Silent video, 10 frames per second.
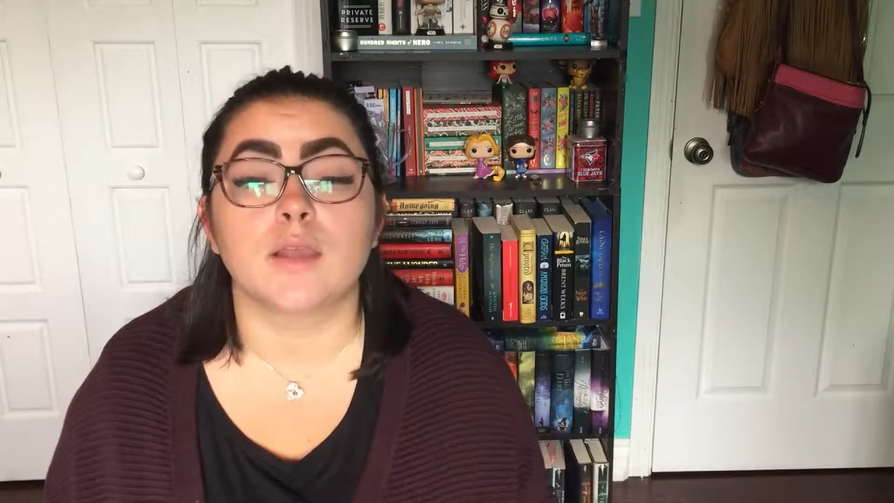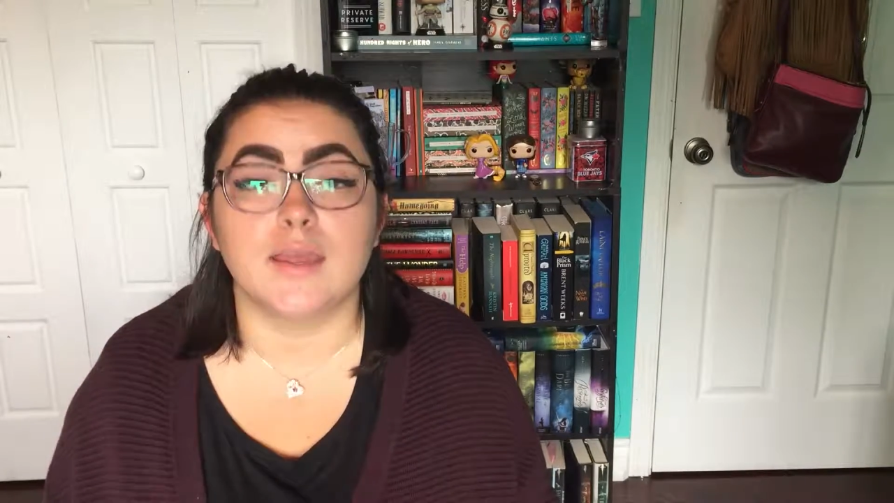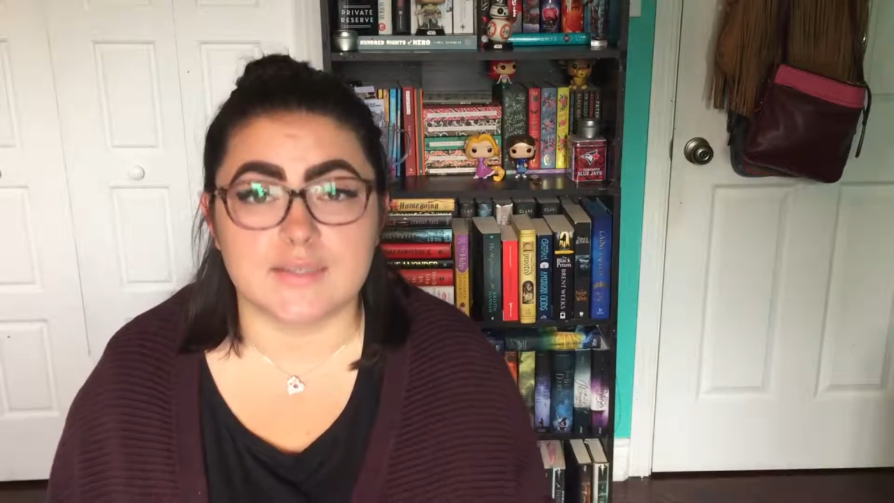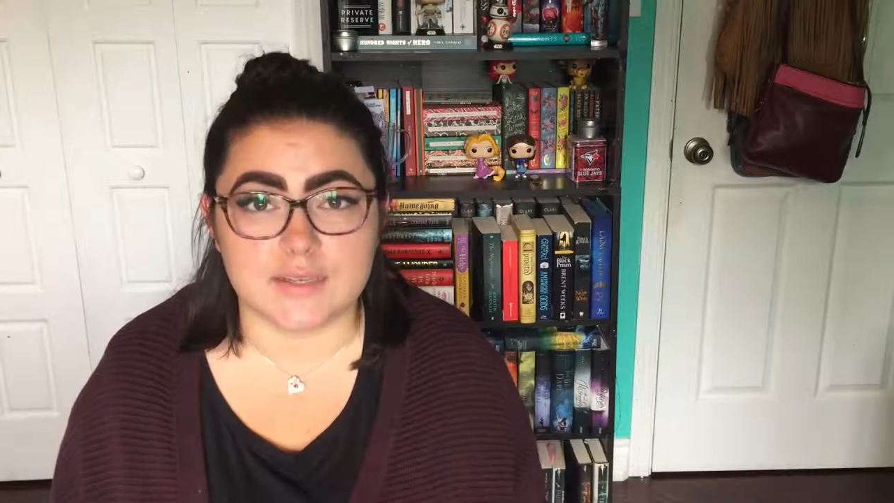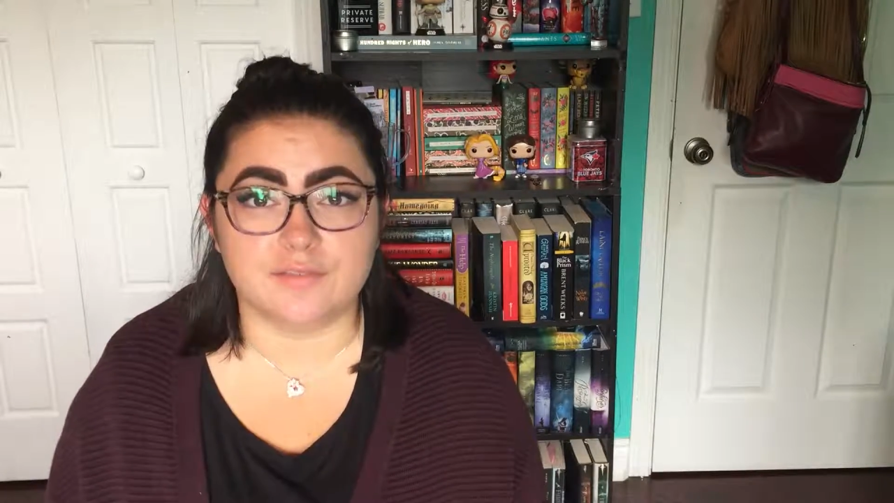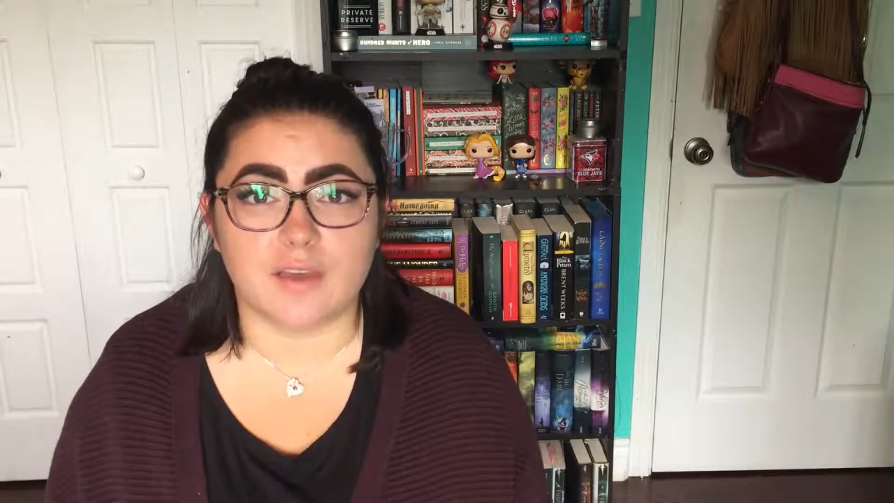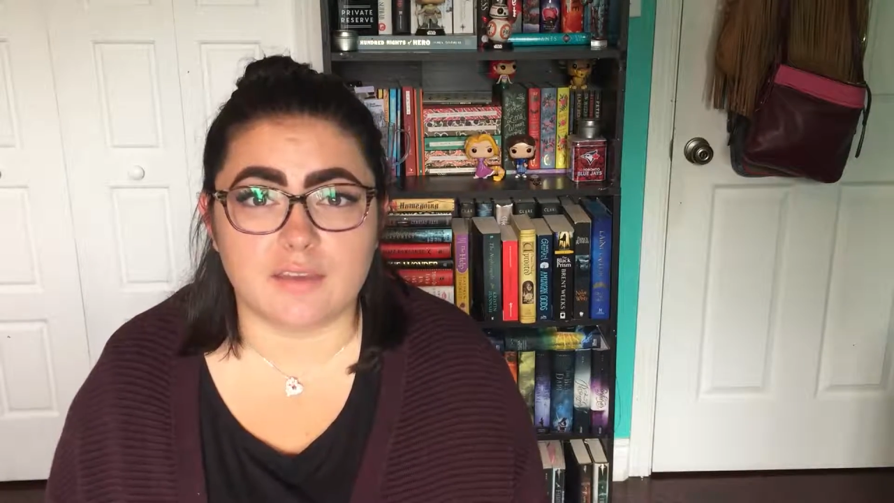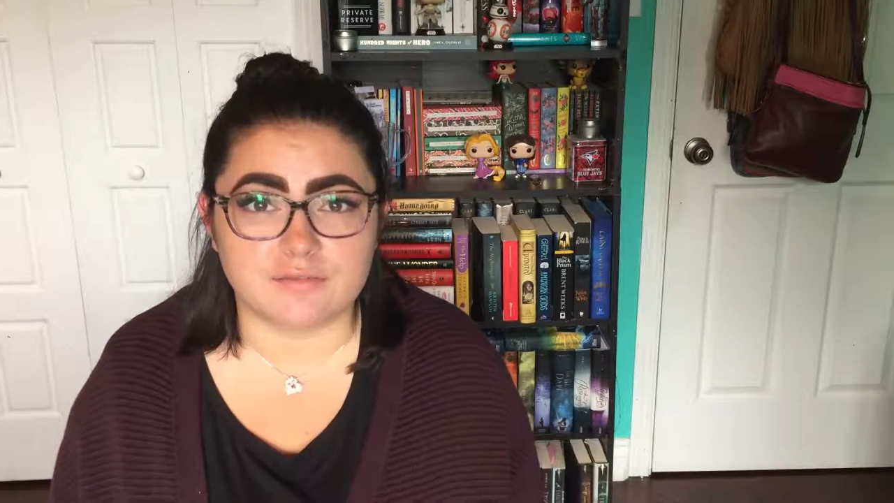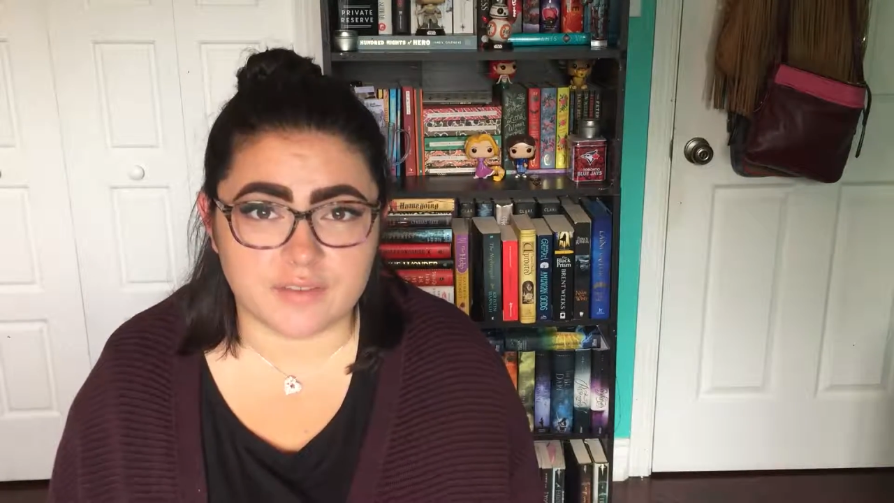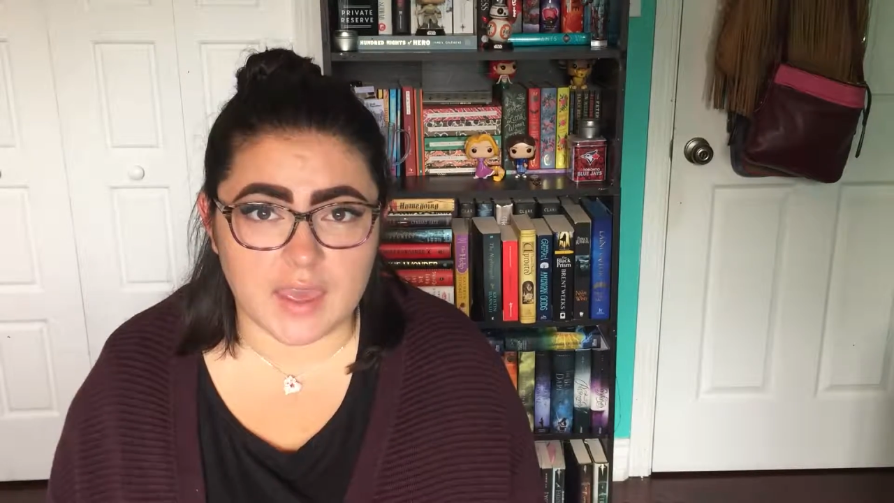And if
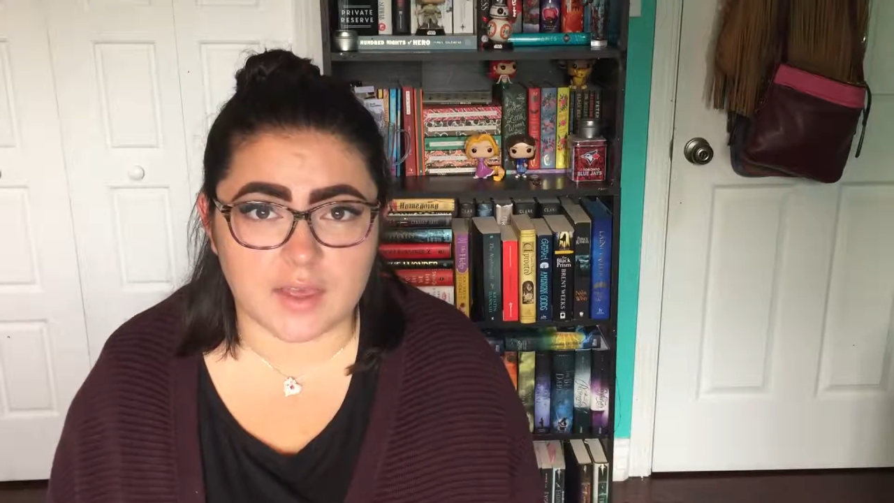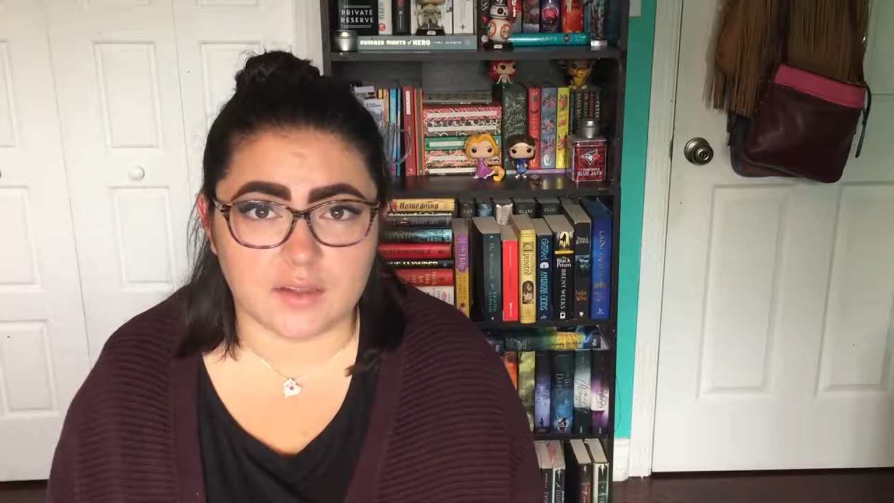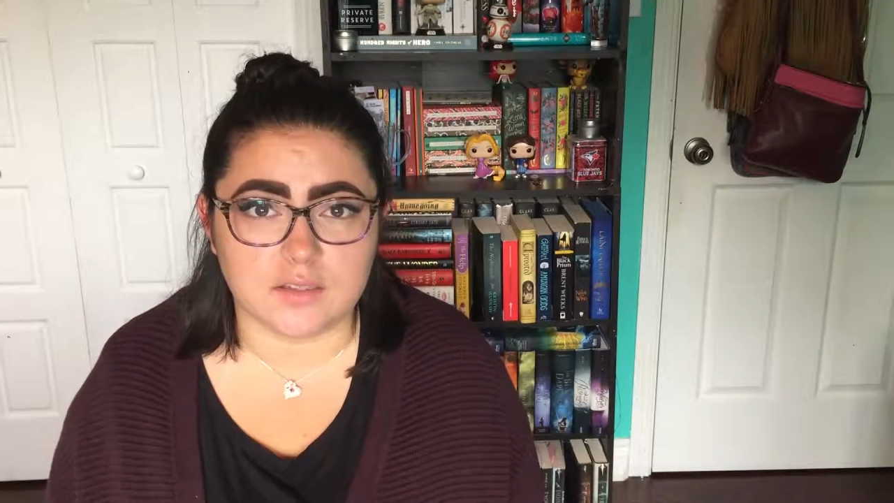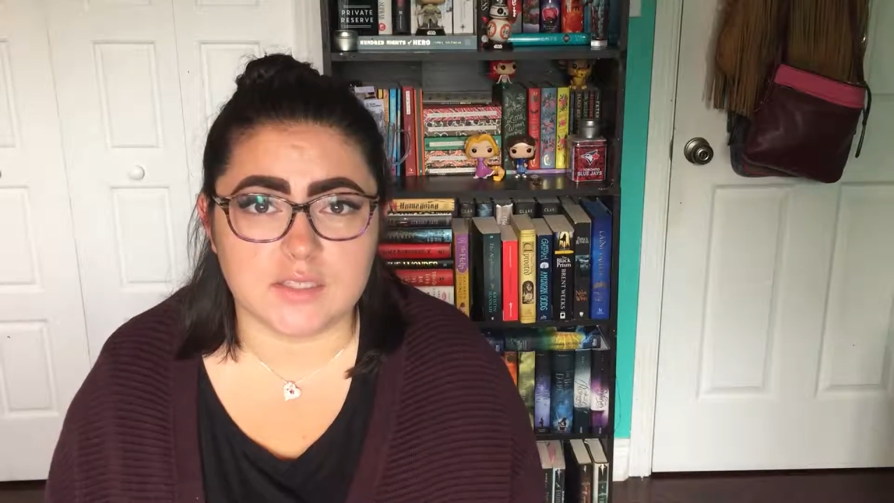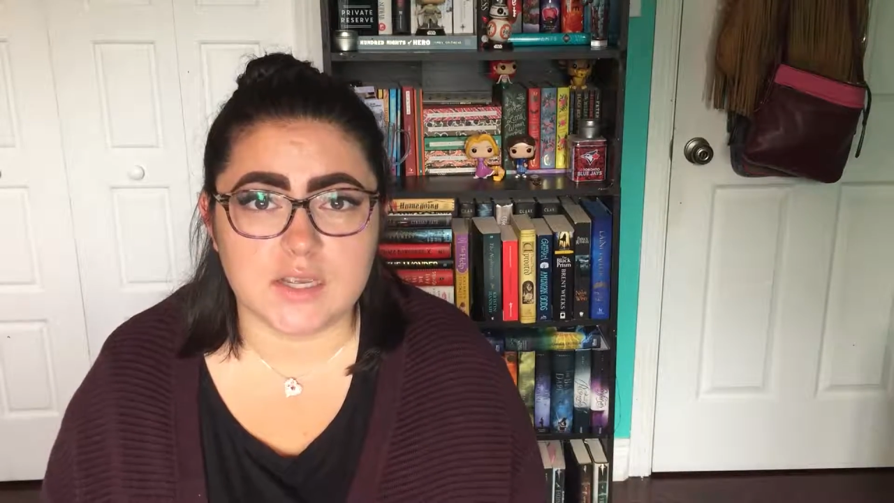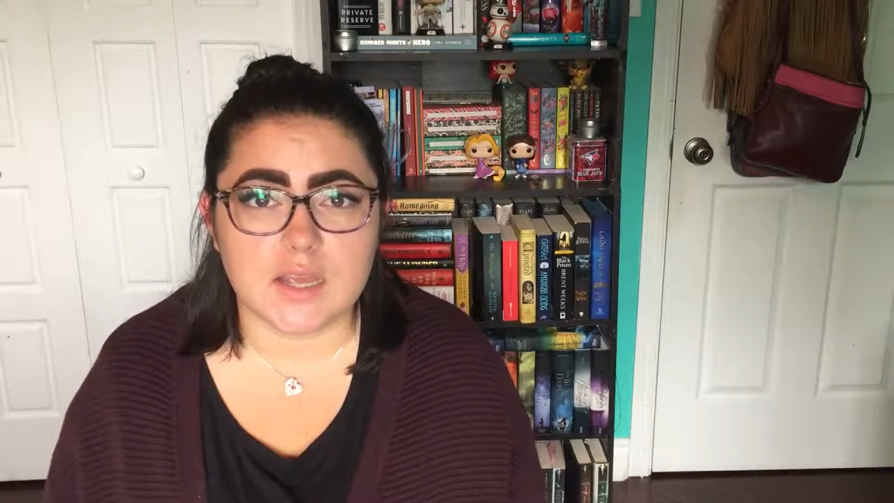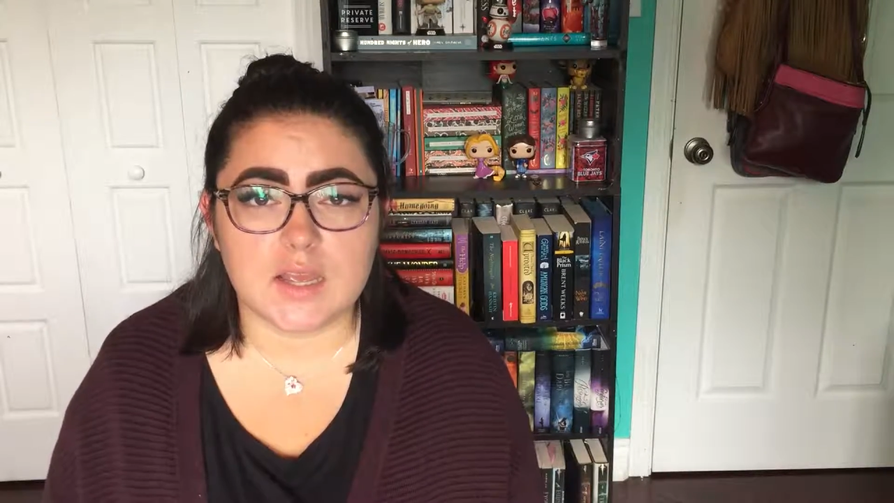I failed,